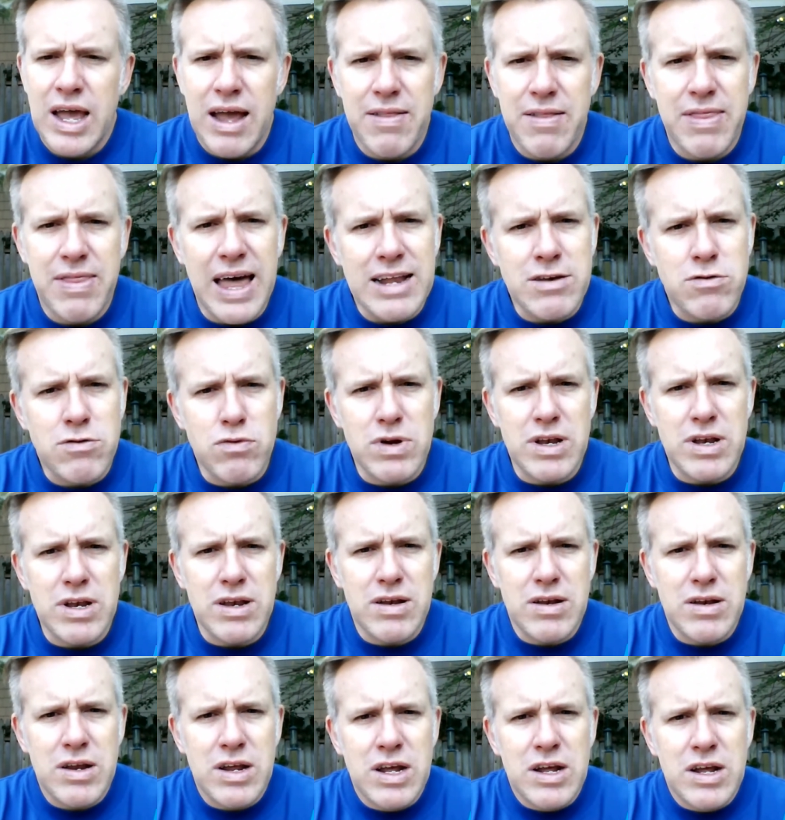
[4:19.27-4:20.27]
And that's what
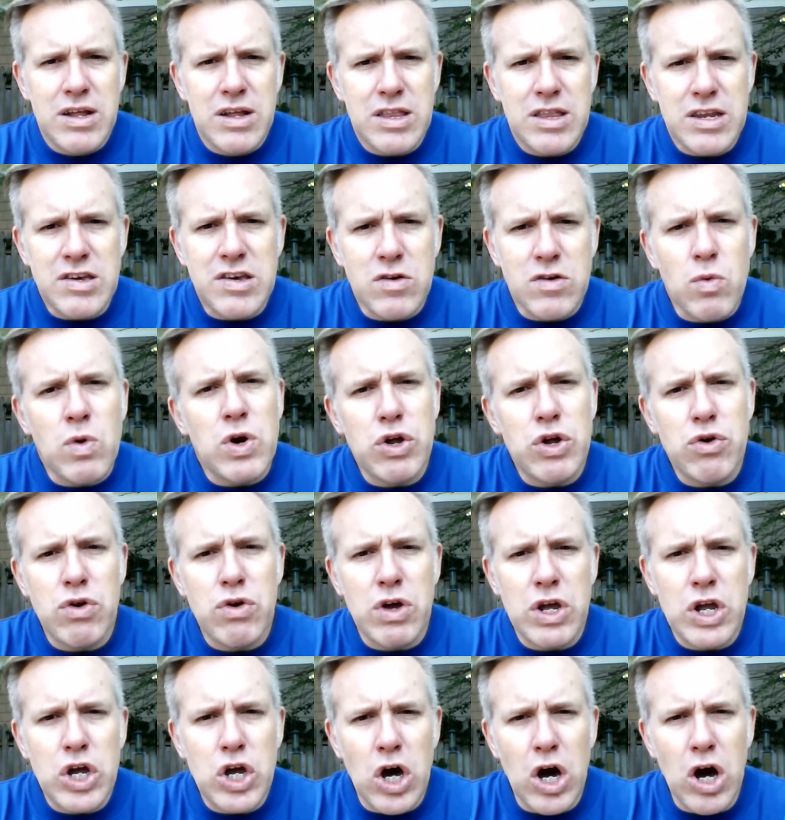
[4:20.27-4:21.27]
this is where you
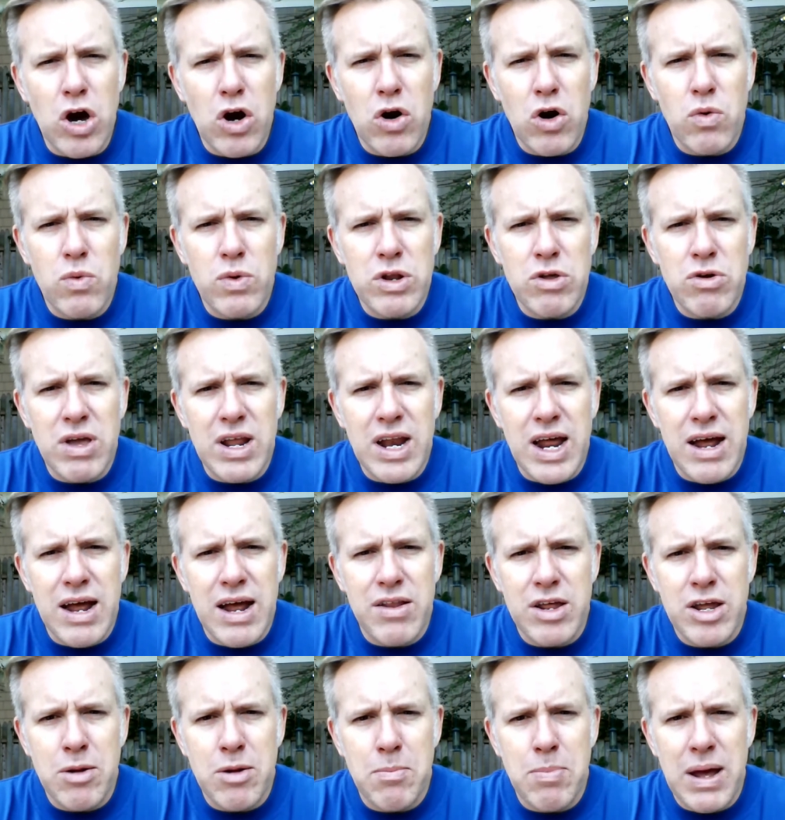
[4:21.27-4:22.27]
can go when you get out
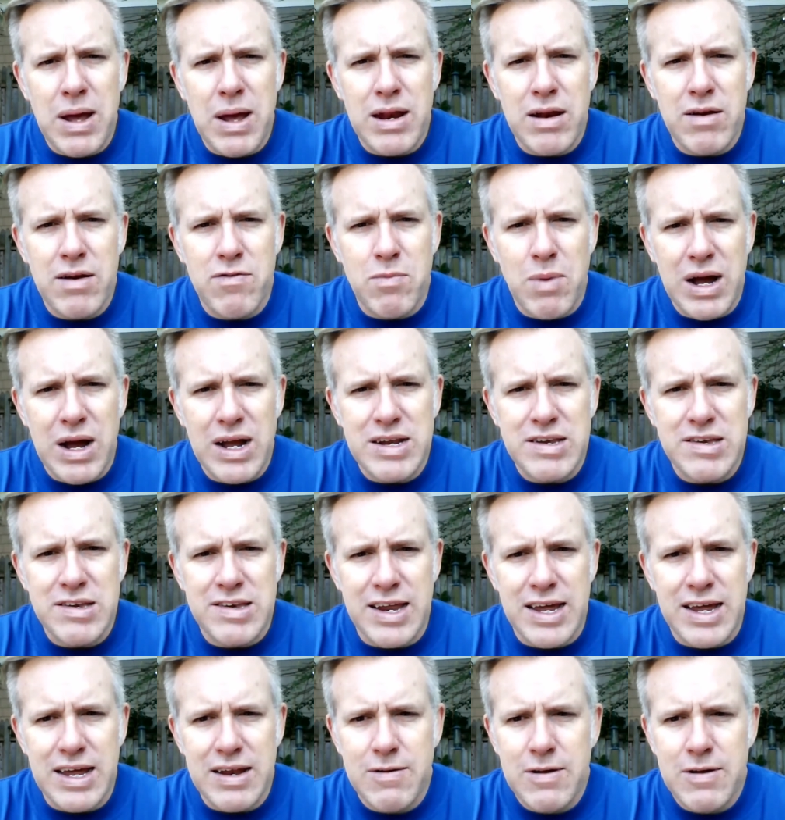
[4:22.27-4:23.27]
of the competitive
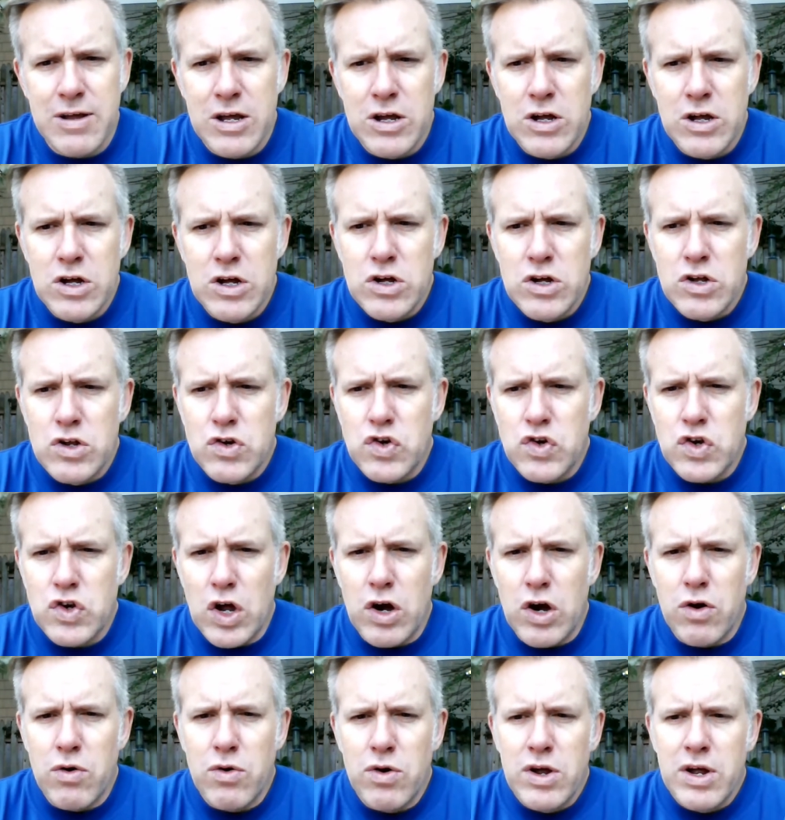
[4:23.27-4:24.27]
mindset.
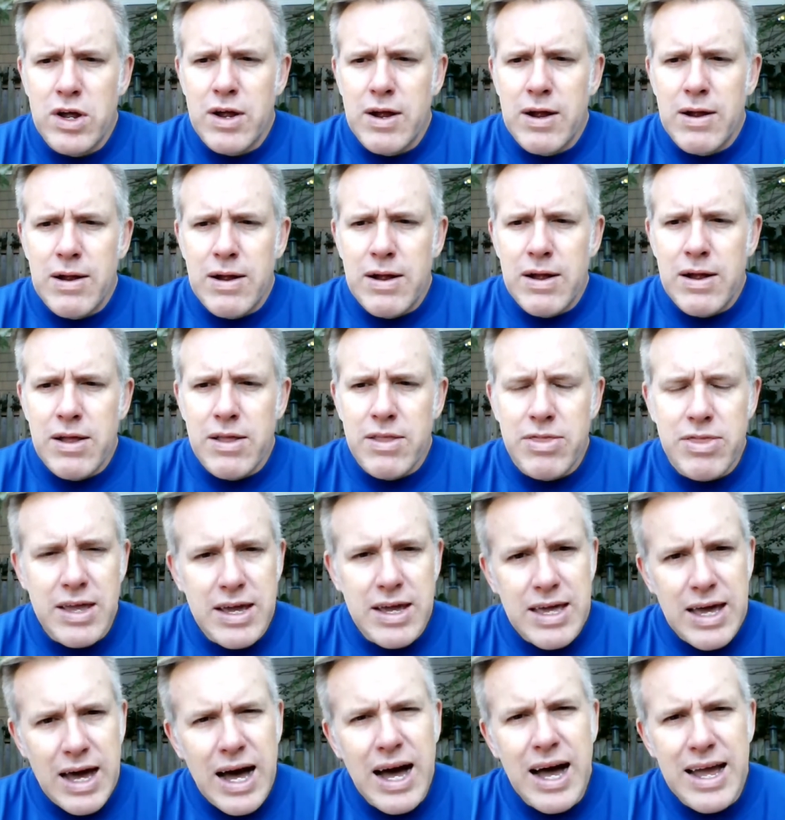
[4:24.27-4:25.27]
So
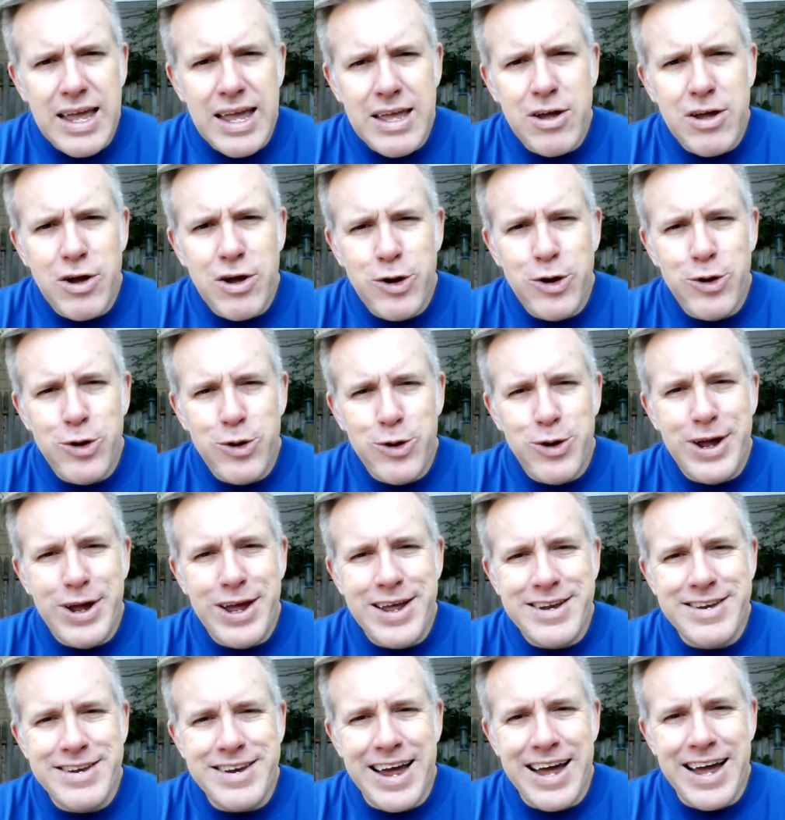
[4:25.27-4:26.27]
the guy who
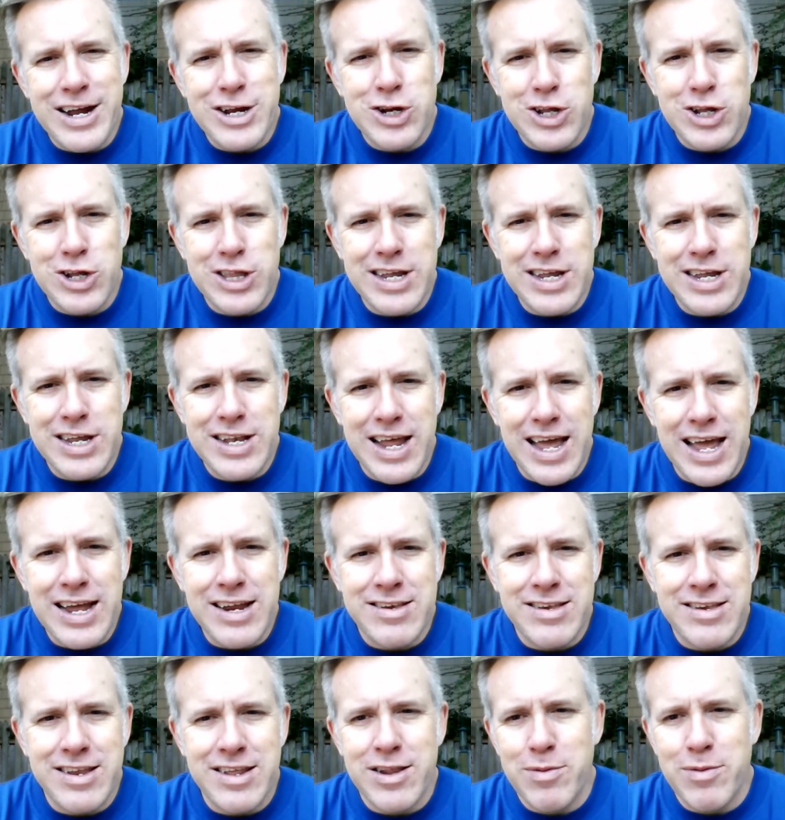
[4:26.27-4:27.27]
is actually
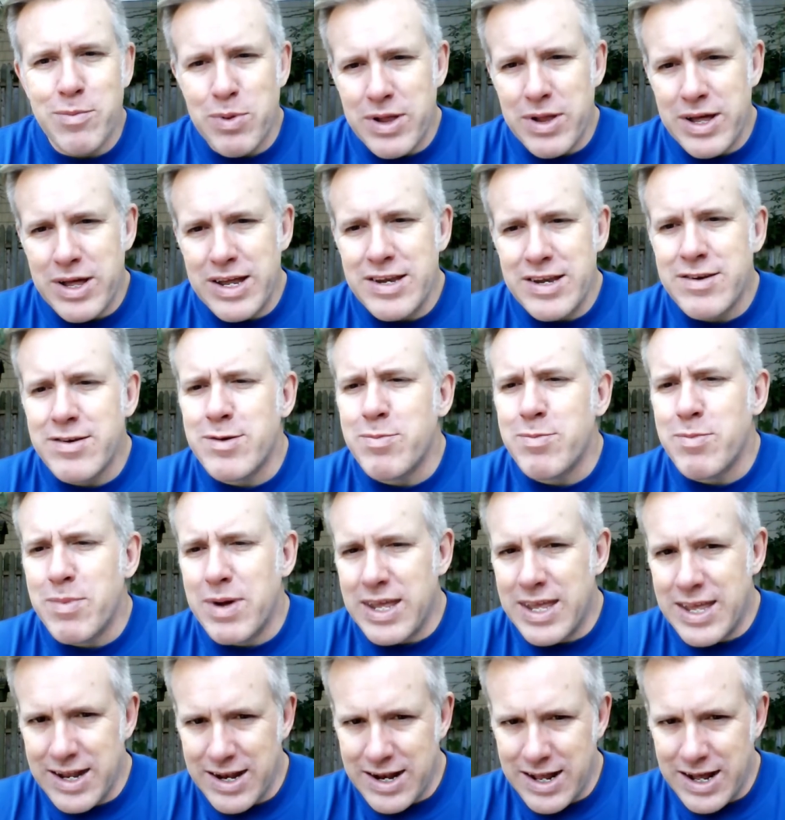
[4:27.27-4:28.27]
next to the place
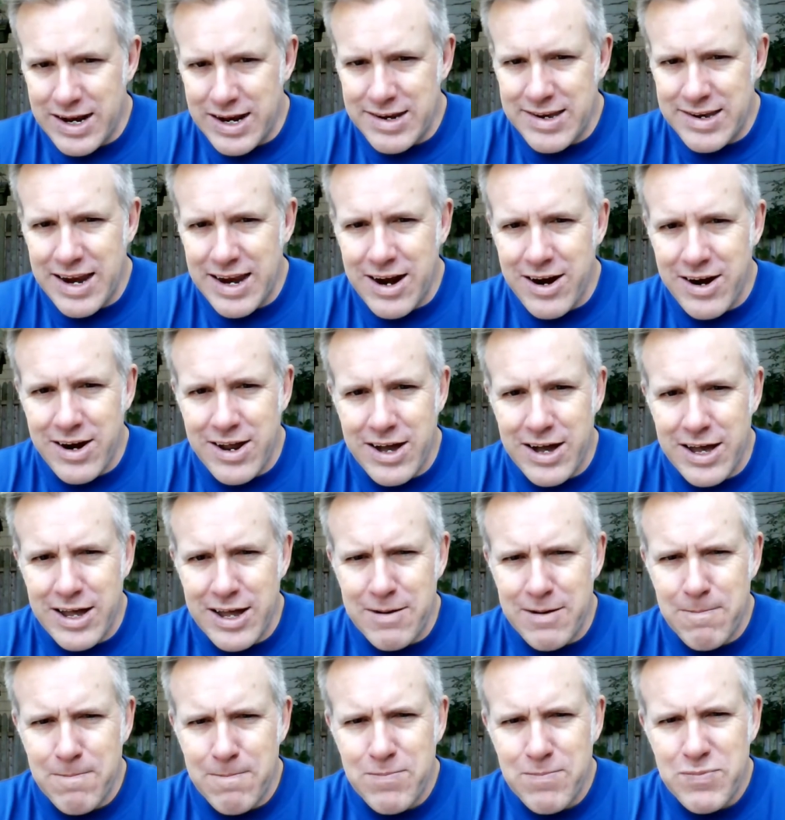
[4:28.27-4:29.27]
my kid got his
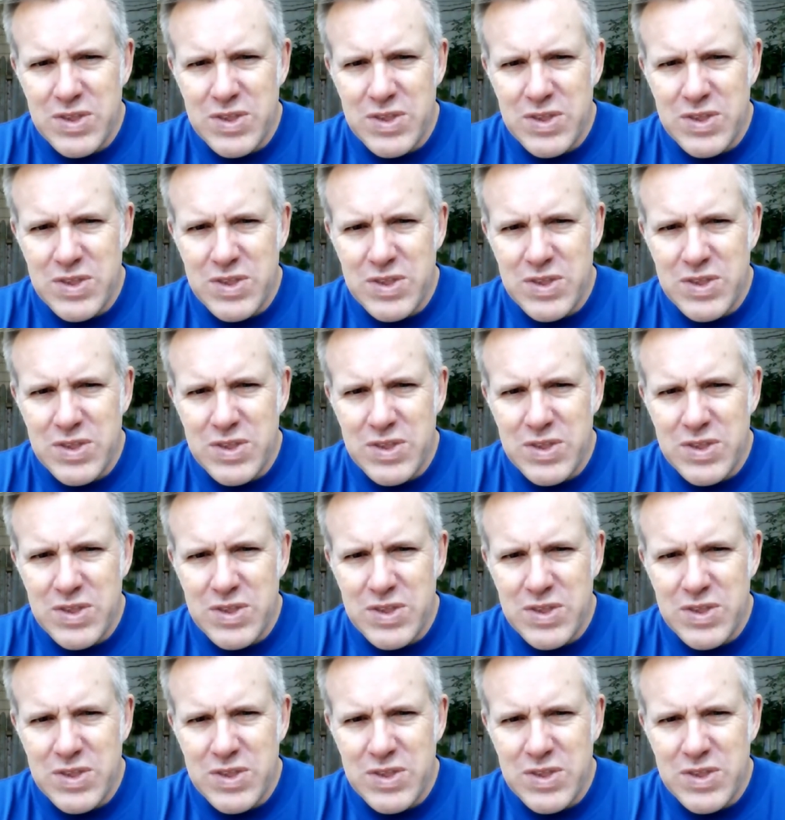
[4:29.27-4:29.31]
haircut